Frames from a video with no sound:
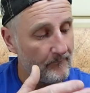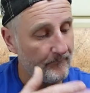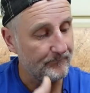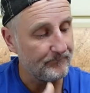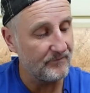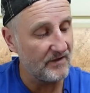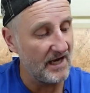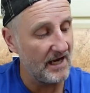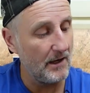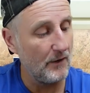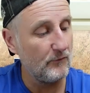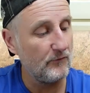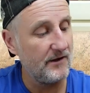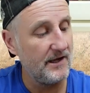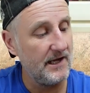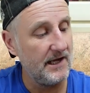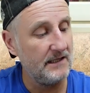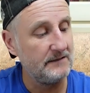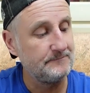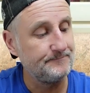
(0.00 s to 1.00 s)
Now
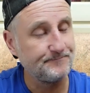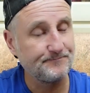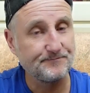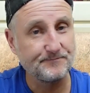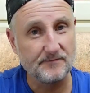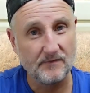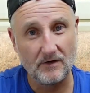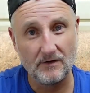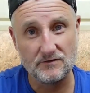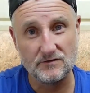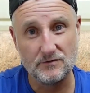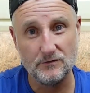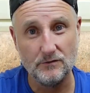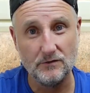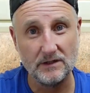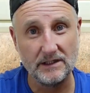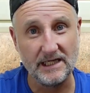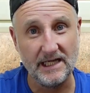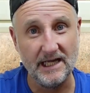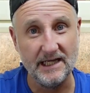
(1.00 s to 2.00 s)
they're sort
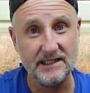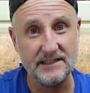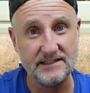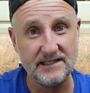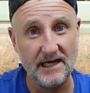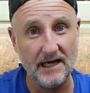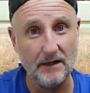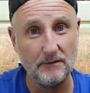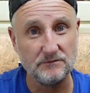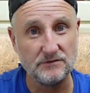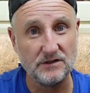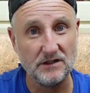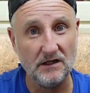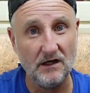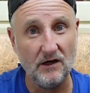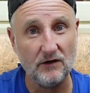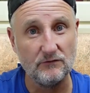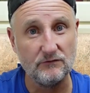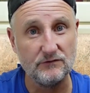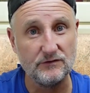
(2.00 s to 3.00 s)
of getting down to one
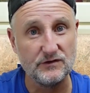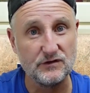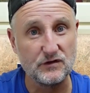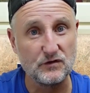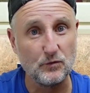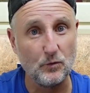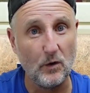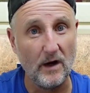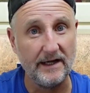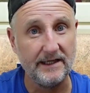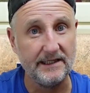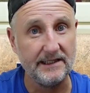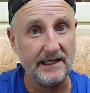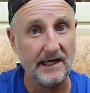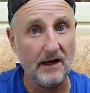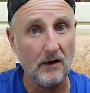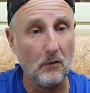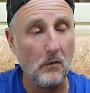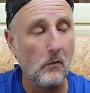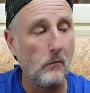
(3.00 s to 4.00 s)
hundred and twenty
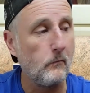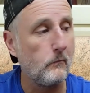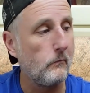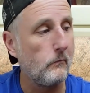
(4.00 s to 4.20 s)
now.